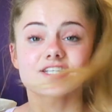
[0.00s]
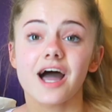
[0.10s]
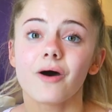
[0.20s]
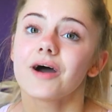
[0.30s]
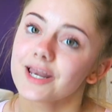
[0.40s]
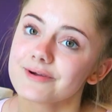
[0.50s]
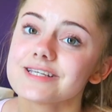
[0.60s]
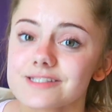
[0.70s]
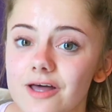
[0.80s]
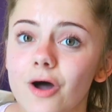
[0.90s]
ciao,
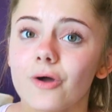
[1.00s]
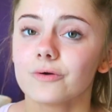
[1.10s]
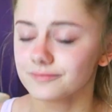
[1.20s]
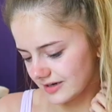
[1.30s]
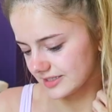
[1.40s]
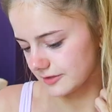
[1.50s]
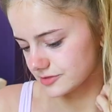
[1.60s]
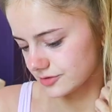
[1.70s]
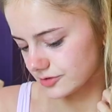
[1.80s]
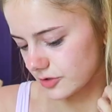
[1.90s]
anyway, so I feel like there
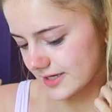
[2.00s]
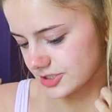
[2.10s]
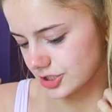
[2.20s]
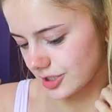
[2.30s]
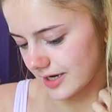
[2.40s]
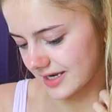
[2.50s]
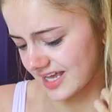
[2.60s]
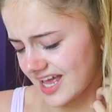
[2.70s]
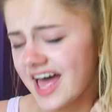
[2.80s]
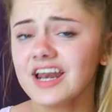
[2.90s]
was another question and I
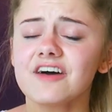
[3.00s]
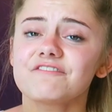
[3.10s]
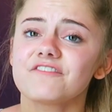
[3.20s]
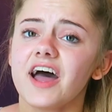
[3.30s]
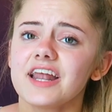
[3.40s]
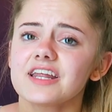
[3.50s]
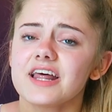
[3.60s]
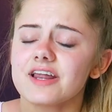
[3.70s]
cannot find it